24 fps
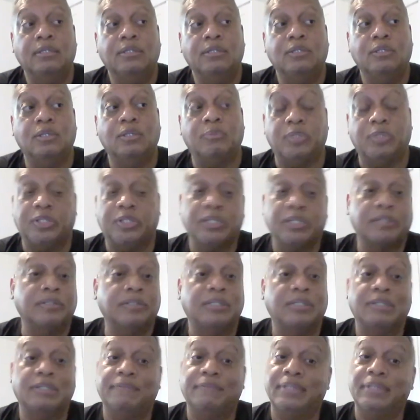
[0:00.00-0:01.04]
but
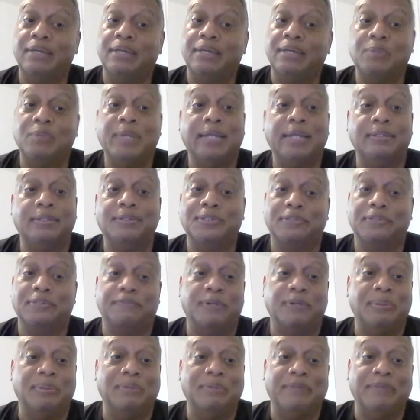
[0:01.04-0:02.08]
particularly given that we might lose
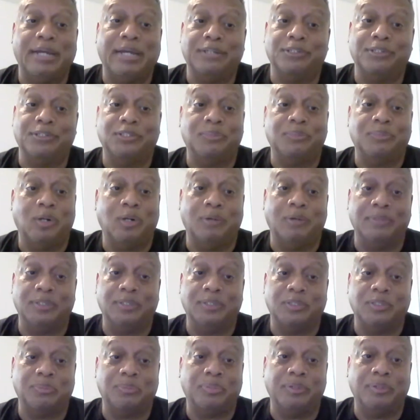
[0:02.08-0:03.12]
affirmative action tomorrow when
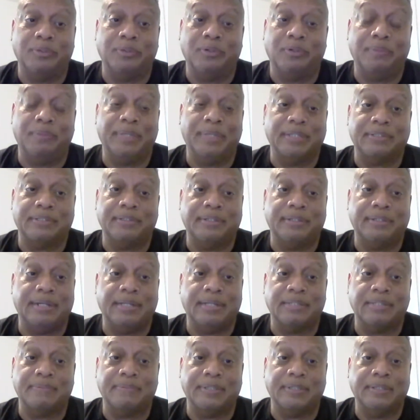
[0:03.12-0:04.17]
the Supreme Court makes their
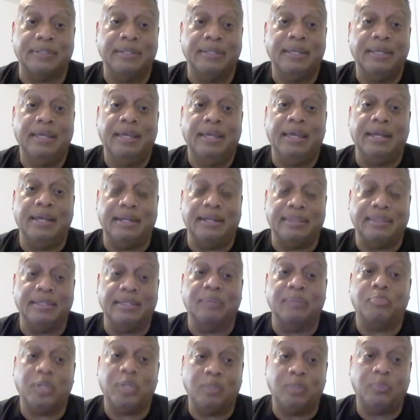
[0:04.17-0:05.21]
announcement. And I
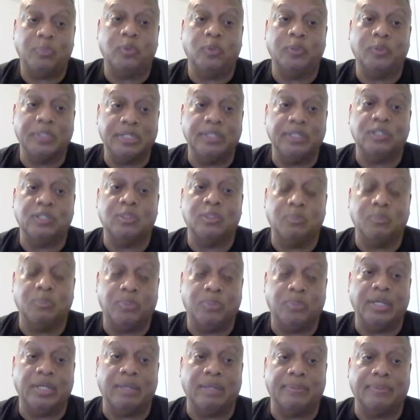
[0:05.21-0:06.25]
think people need to
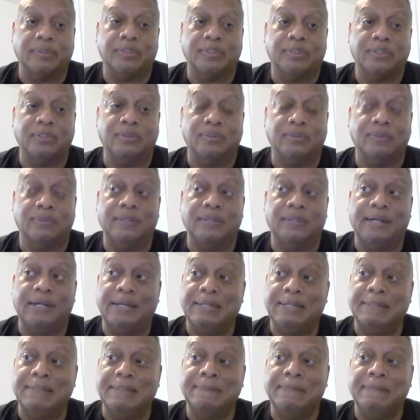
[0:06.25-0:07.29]
be able to
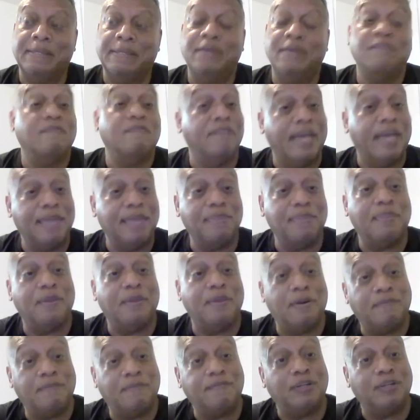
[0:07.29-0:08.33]
vent
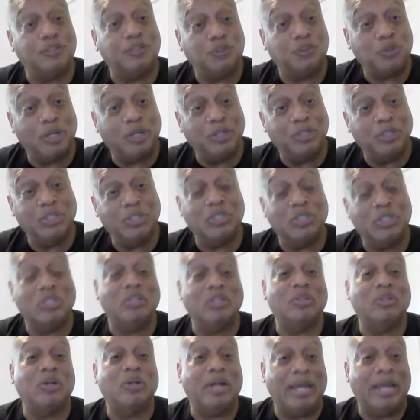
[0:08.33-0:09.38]
their frustrations
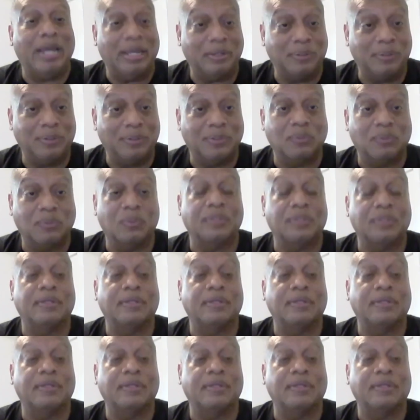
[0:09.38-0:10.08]
and their angers with